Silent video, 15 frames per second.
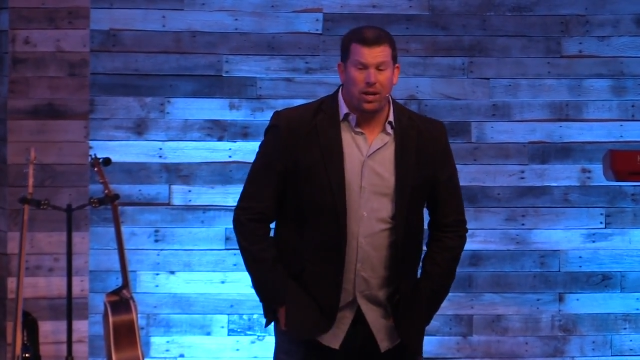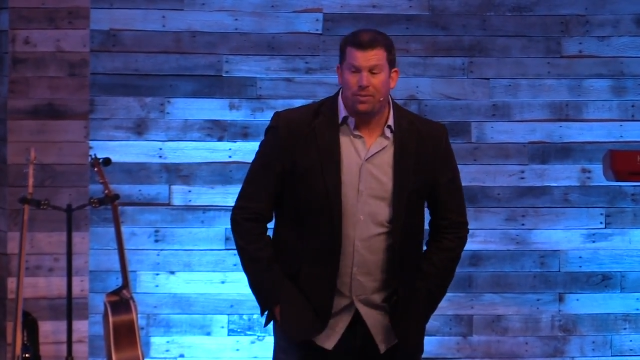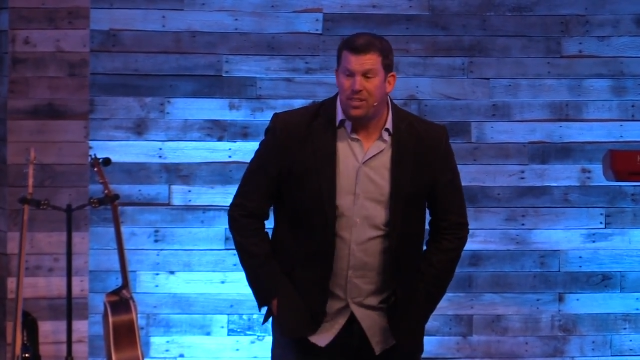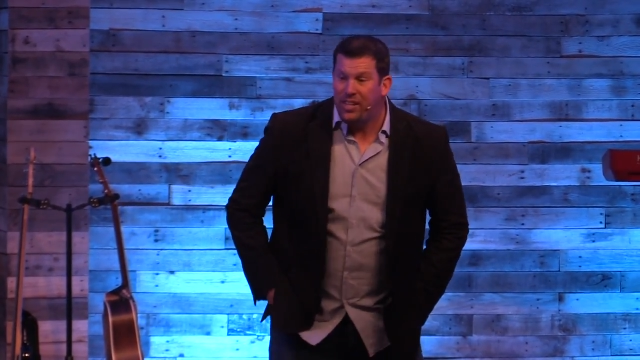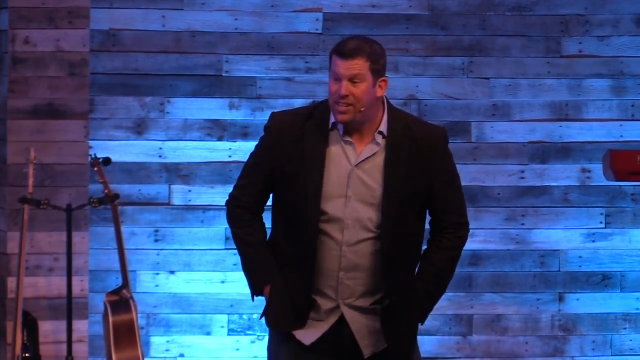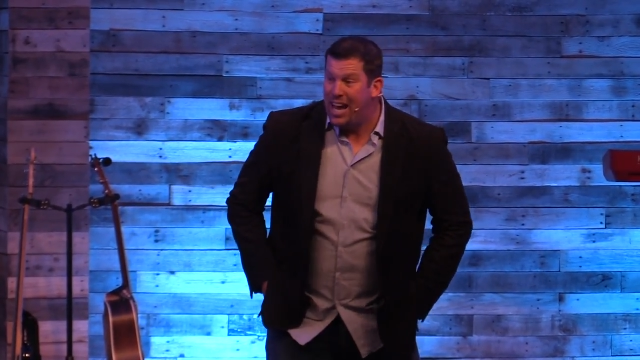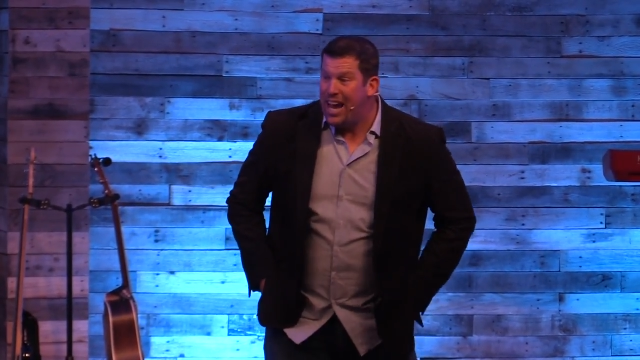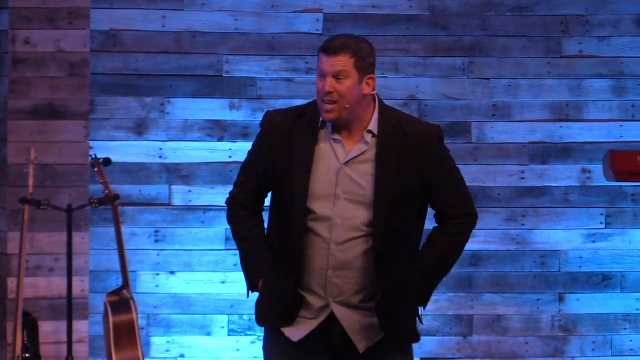if
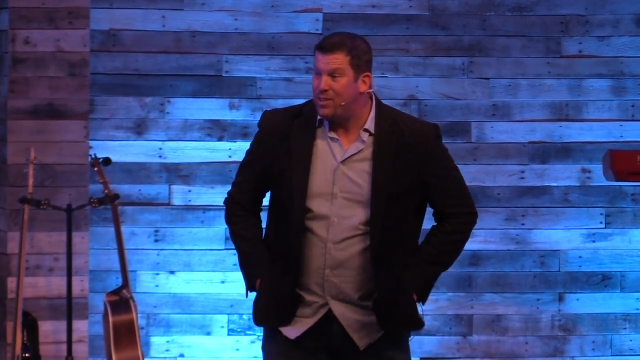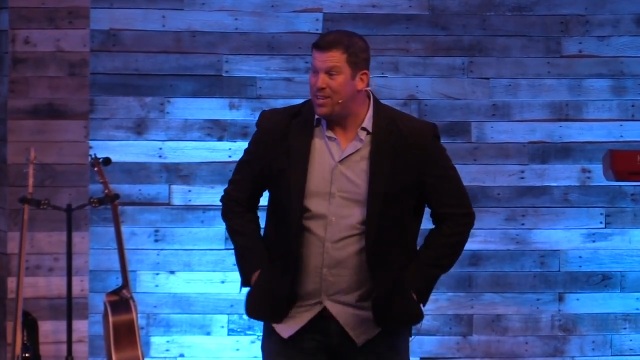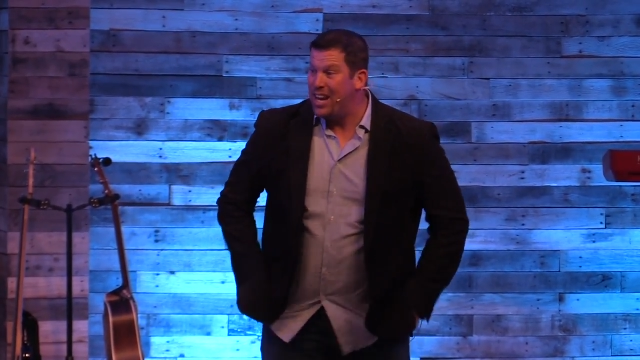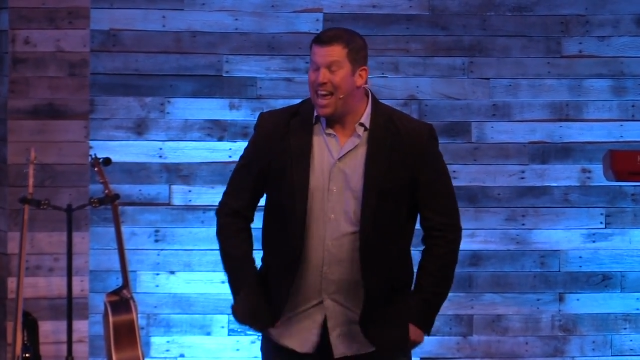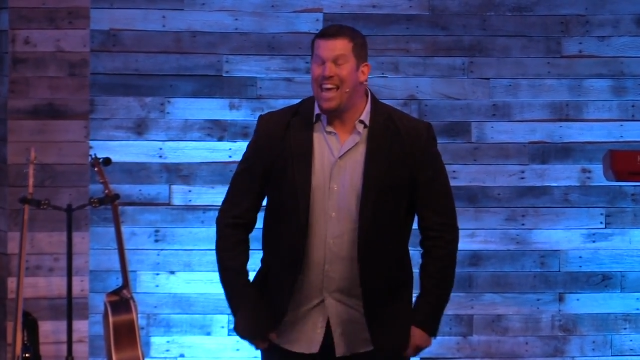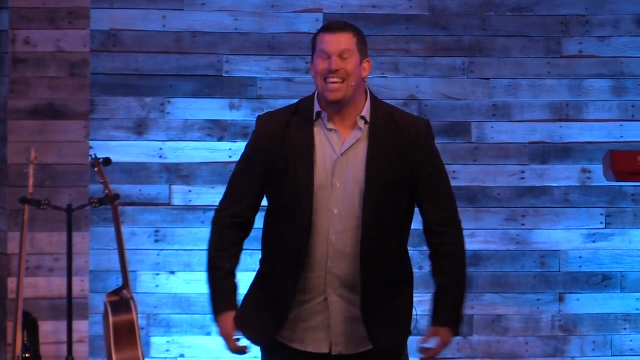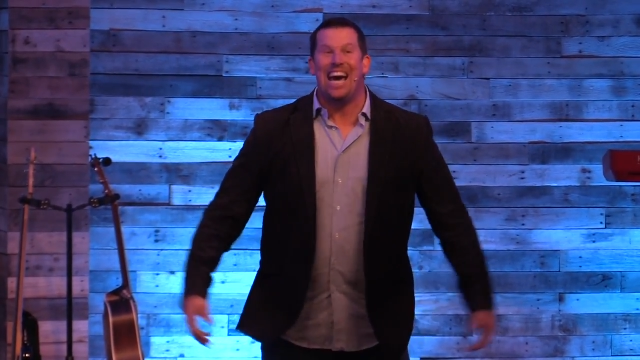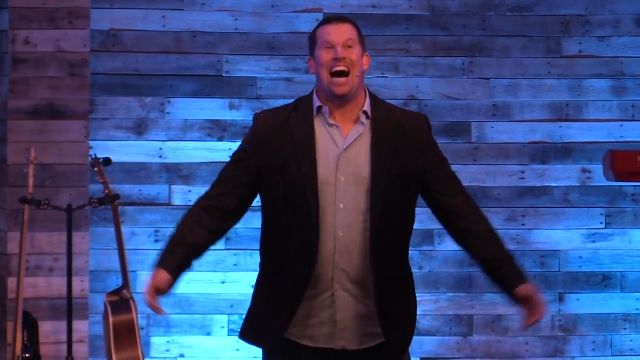today you said,
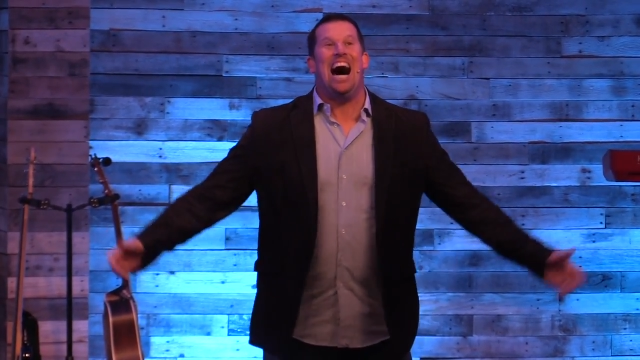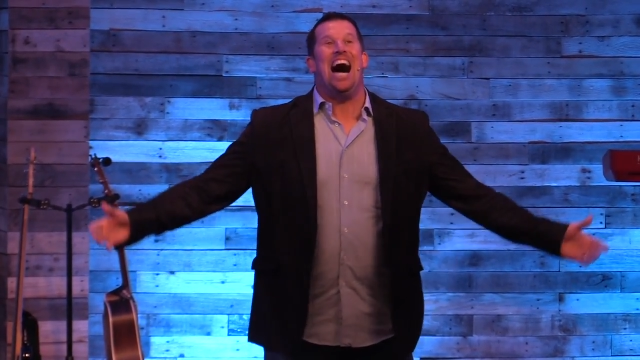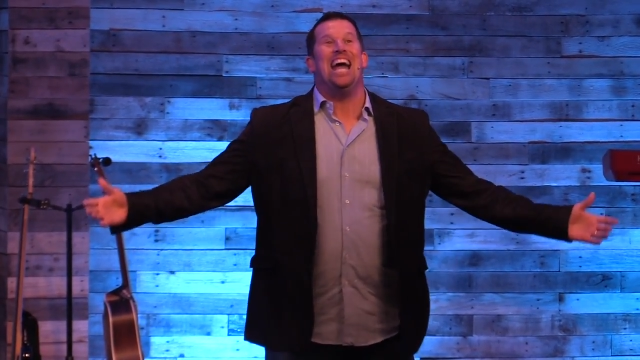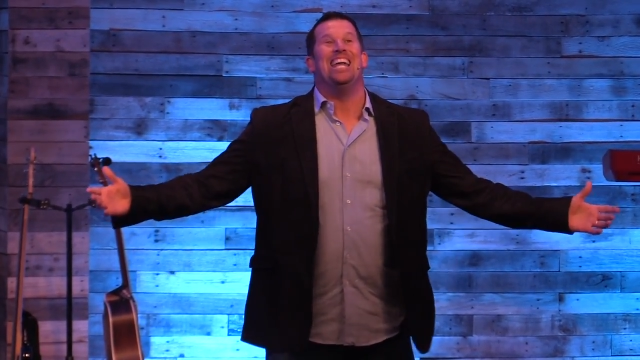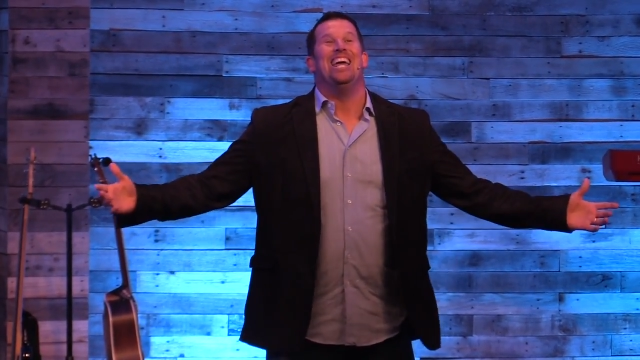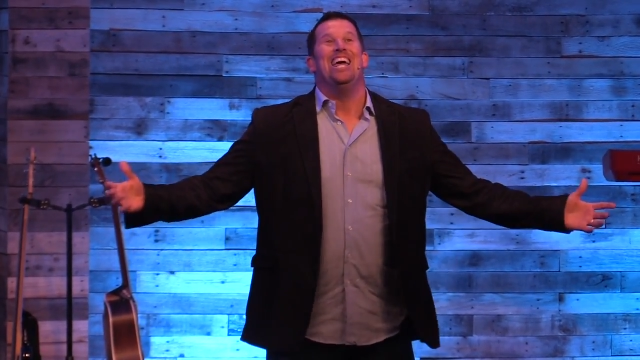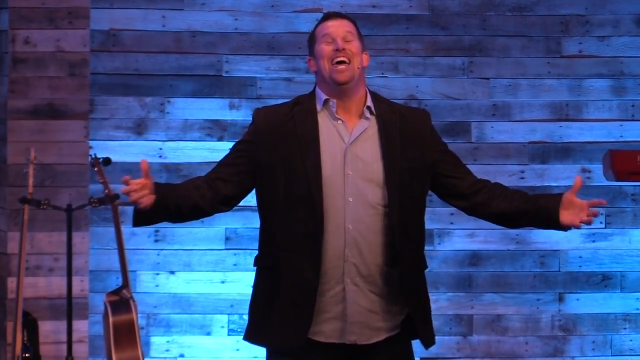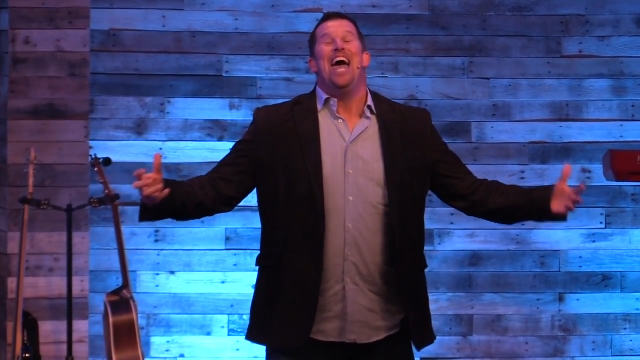hey, God,